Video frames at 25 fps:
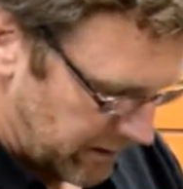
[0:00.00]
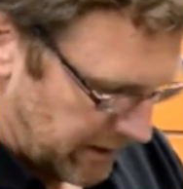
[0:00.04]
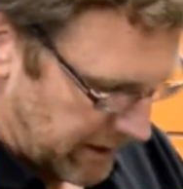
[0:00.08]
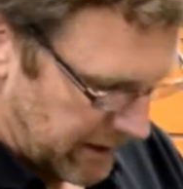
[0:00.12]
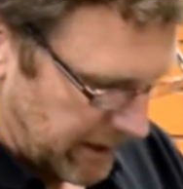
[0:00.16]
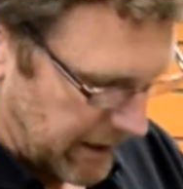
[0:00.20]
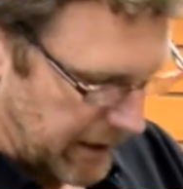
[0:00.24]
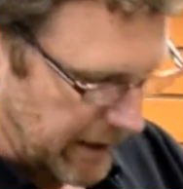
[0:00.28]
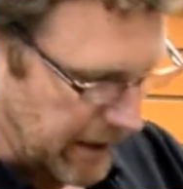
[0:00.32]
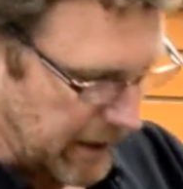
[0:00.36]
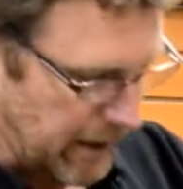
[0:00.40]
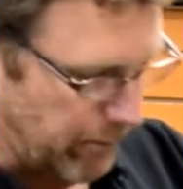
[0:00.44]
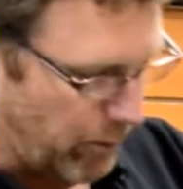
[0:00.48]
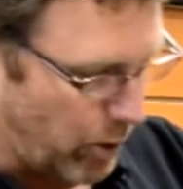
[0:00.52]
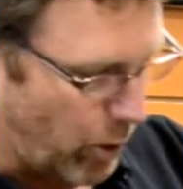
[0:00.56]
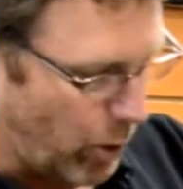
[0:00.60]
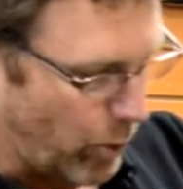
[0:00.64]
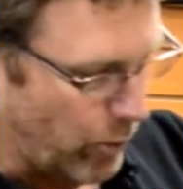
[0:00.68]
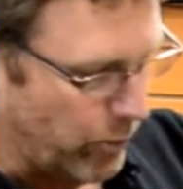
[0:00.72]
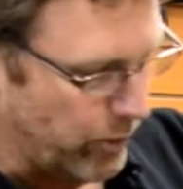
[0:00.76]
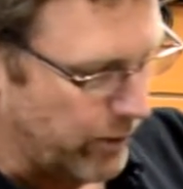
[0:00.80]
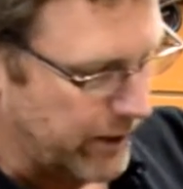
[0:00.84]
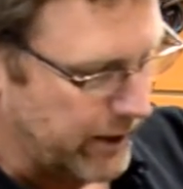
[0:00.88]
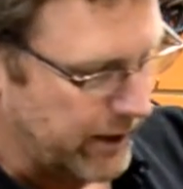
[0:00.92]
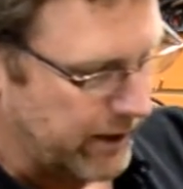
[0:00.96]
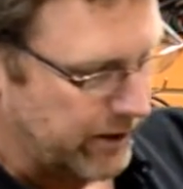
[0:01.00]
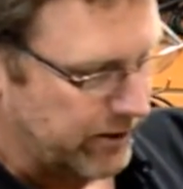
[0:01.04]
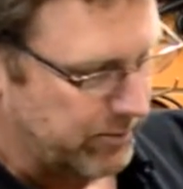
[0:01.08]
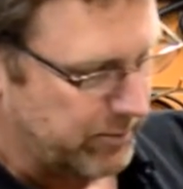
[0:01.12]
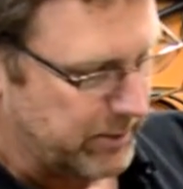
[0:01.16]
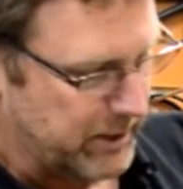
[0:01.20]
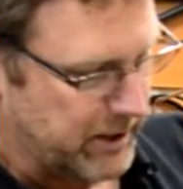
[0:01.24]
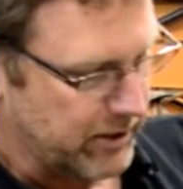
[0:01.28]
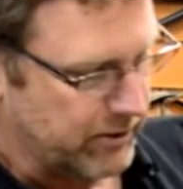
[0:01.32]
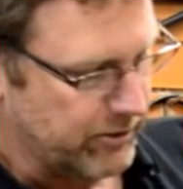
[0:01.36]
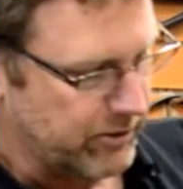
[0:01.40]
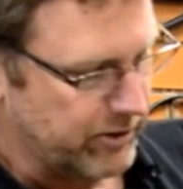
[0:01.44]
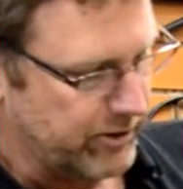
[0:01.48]
And then I'm holding this
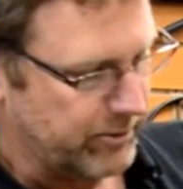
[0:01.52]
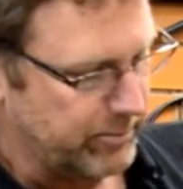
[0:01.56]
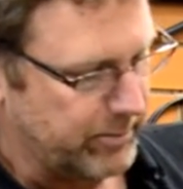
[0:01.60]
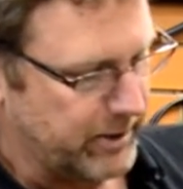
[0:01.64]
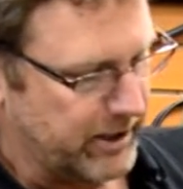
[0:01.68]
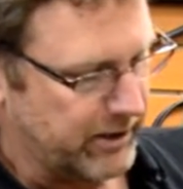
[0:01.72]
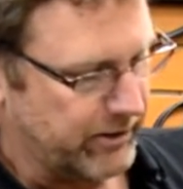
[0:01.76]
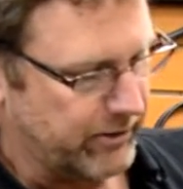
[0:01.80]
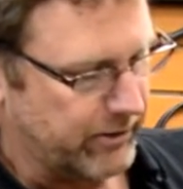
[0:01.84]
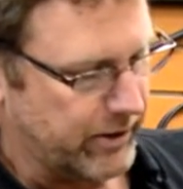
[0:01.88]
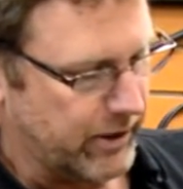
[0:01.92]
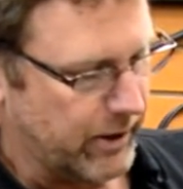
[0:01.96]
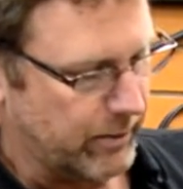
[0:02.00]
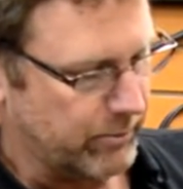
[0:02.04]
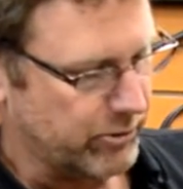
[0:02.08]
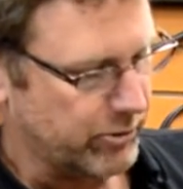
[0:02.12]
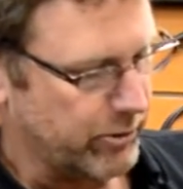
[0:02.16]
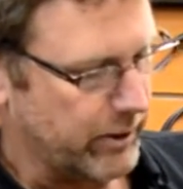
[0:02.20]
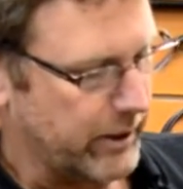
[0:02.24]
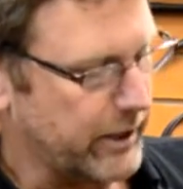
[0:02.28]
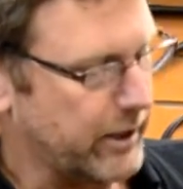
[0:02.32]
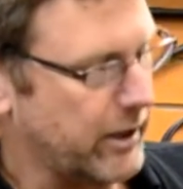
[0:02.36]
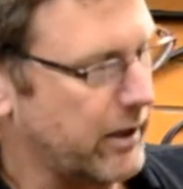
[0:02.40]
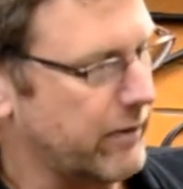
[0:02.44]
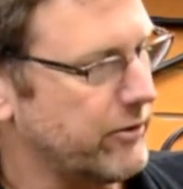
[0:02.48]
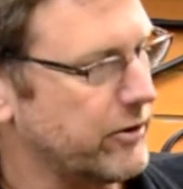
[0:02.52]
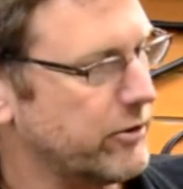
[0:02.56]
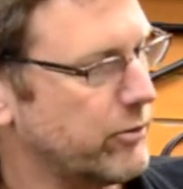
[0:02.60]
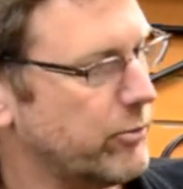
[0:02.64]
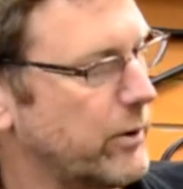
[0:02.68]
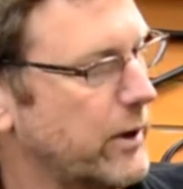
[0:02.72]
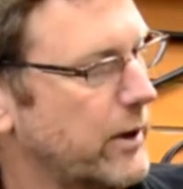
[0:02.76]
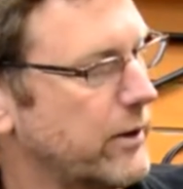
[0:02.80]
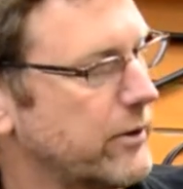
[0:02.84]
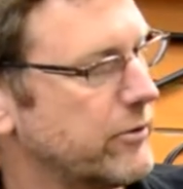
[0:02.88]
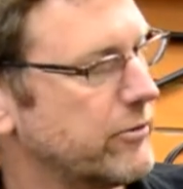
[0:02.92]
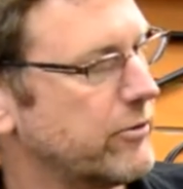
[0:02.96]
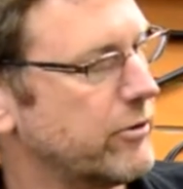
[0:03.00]
because this piece comes right off as
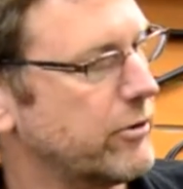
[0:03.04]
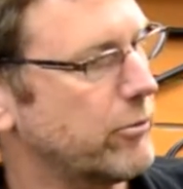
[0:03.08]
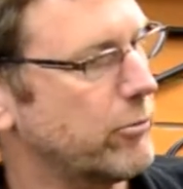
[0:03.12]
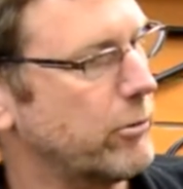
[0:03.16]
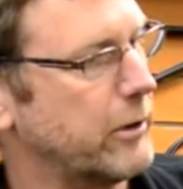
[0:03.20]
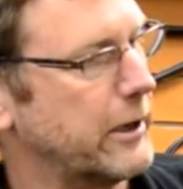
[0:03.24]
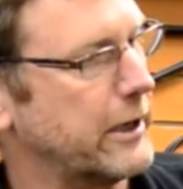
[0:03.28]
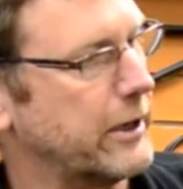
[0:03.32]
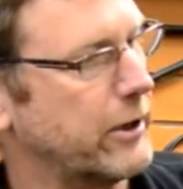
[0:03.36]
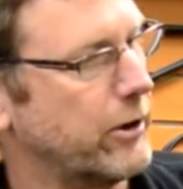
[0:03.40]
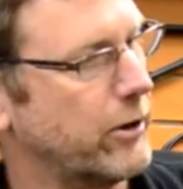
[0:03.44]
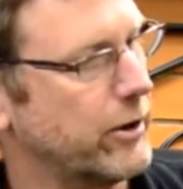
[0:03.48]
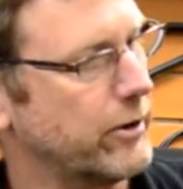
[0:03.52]
well, this little rain guard